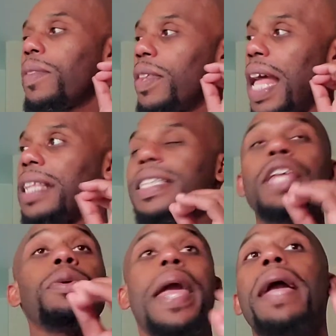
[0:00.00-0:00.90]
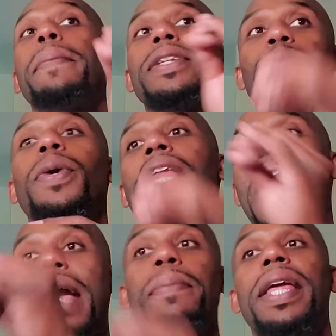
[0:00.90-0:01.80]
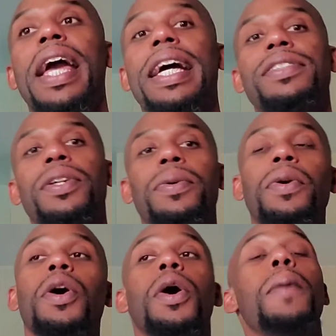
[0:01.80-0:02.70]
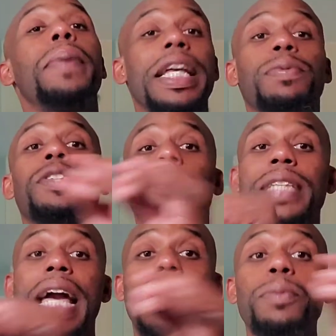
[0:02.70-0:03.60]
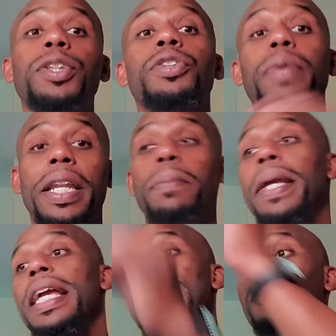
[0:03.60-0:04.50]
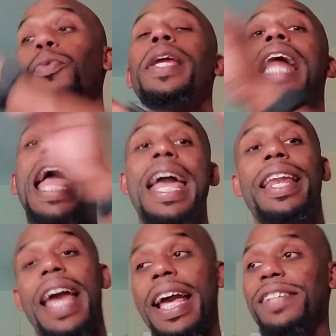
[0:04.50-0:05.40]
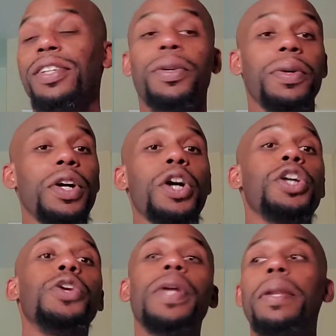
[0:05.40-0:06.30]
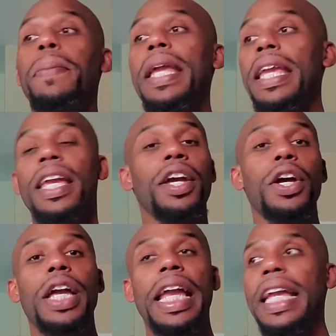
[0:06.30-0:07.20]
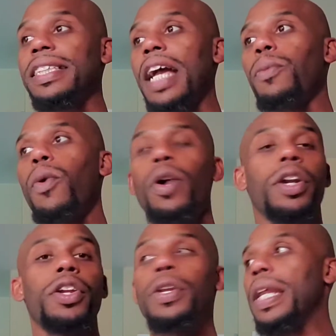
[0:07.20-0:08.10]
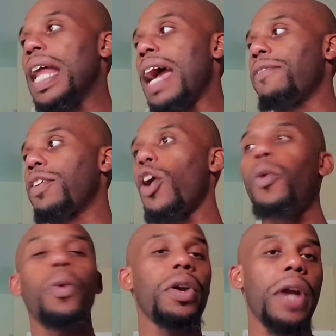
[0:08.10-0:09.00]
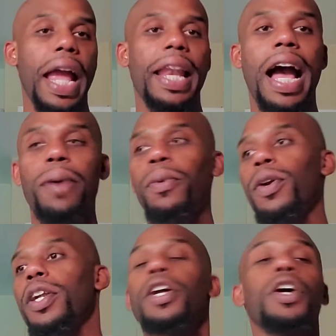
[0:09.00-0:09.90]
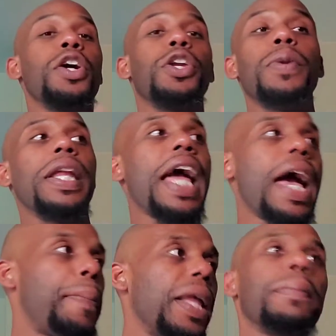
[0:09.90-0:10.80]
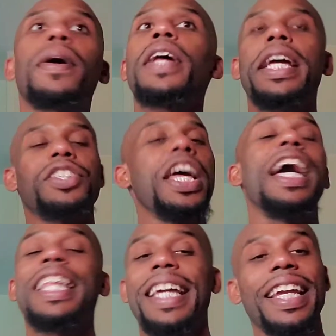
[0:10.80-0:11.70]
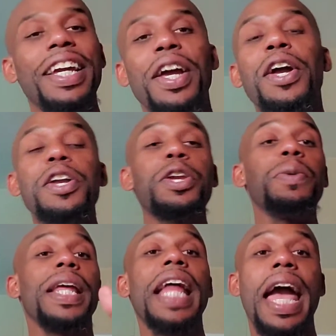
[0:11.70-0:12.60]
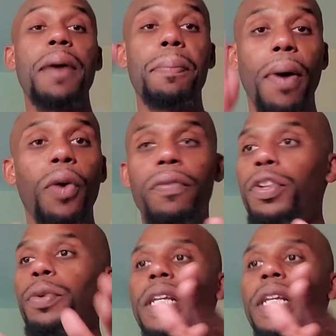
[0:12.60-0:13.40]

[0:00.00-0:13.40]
Not to say you can't be sweet and be an asshole, but that's exactly what you need to be. Is sweet and an asshole. You need to be, it's like water. You need to have cold water and hot water. You need to have peanut butter and jelly. You need to have both.